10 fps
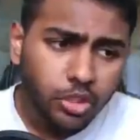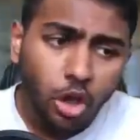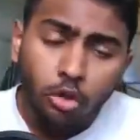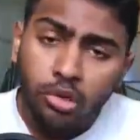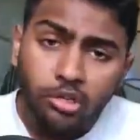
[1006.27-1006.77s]

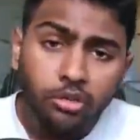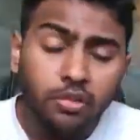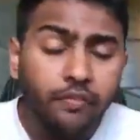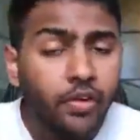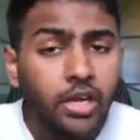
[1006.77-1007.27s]
only doing
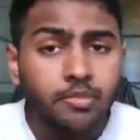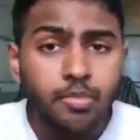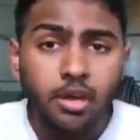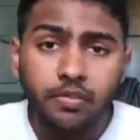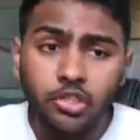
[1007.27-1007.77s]
the first
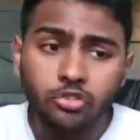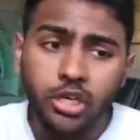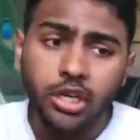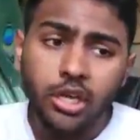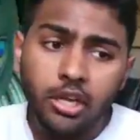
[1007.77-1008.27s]
bit of the
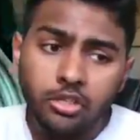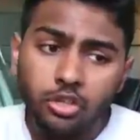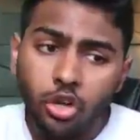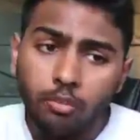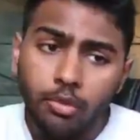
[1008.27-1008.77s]
string
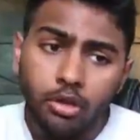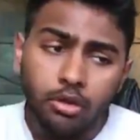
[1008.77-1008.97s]
to combo.